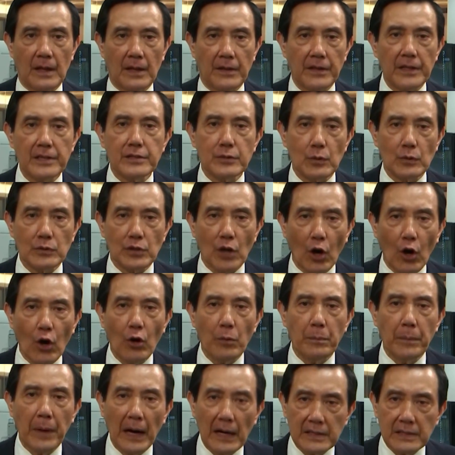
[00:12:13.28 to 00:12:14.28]
This was all
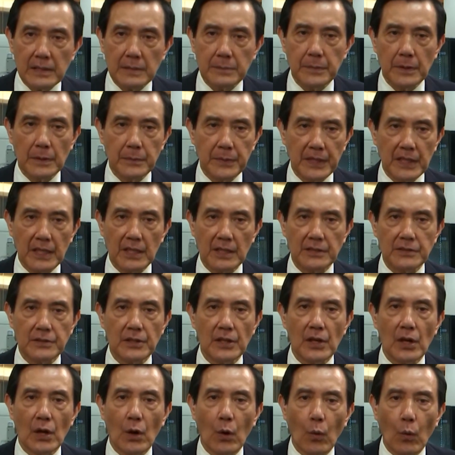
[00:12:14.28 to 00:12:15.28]
possible because
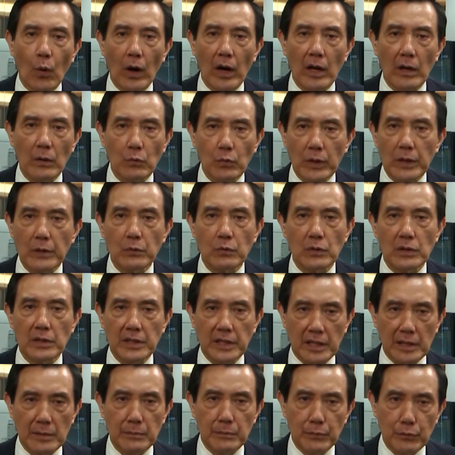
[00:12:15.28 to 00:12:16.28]
while we were
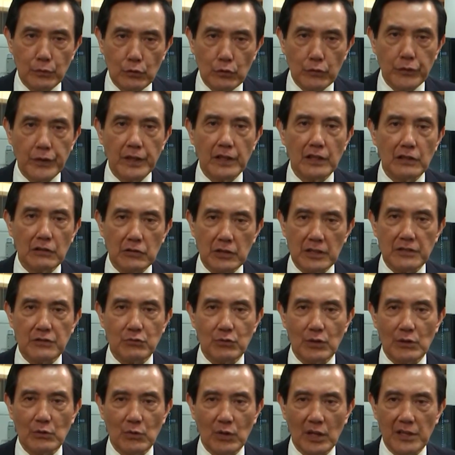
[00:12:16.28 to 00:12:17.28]
improving
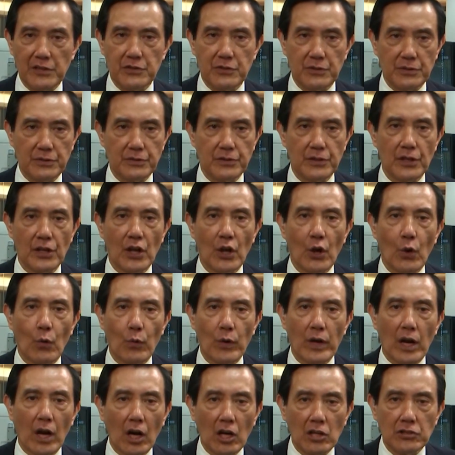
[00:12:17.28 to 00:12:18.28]
cross-strait relations,
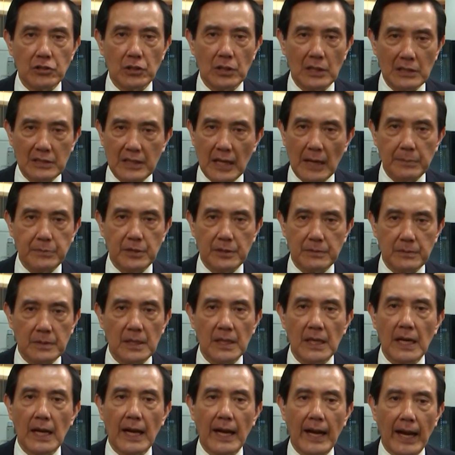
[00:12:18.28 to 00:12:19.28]
we also adopted
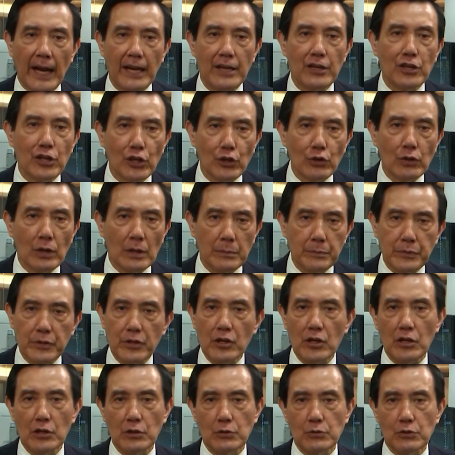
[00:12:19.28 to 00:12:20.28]
a new
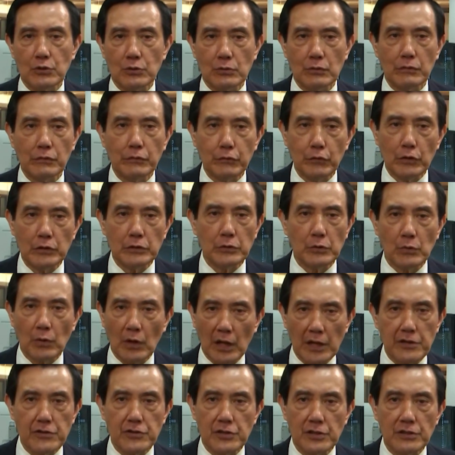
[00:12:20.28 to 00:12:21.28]
approach to foreign
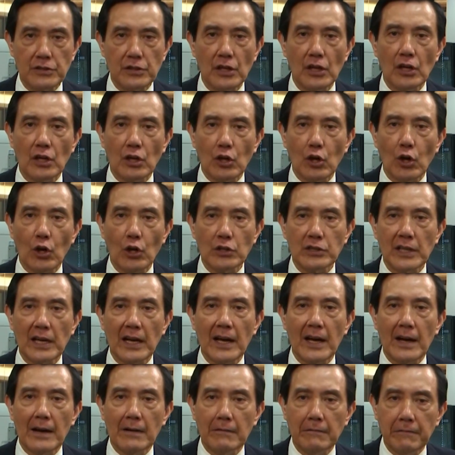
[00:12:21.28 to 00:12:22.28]
relations called
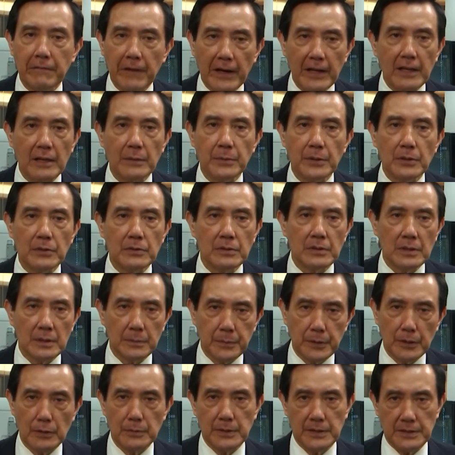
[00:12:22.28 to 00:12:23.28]
viable
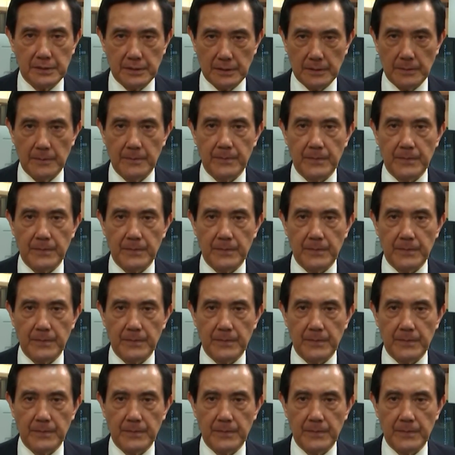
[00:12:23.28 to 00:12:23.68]
diplomacy,